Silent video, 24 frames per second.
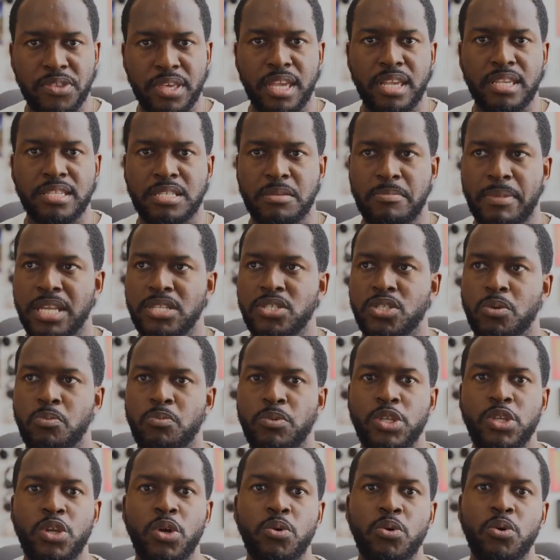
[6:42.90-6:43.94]
things to mention.
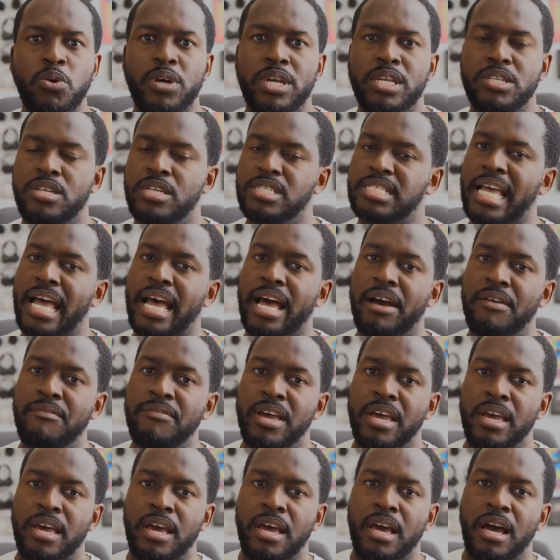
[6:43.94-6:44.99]
We know it does have
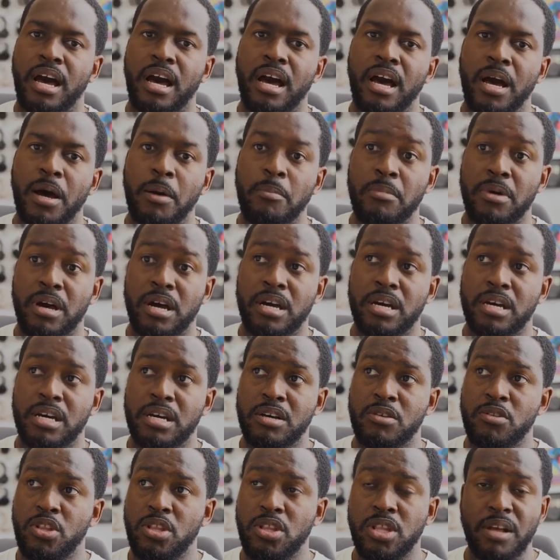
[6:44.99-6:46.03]

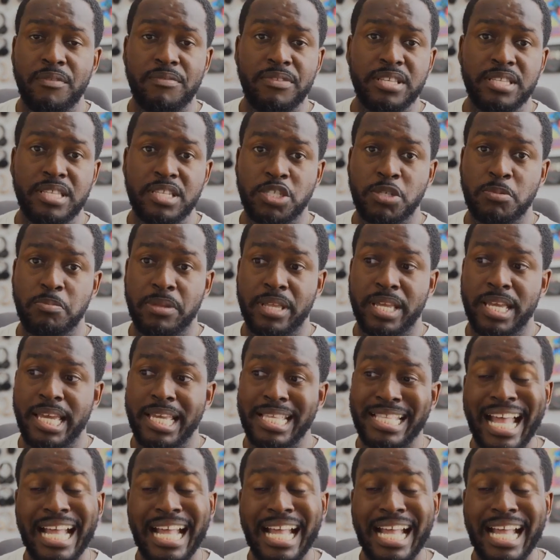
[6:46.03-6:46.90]
a lovely display.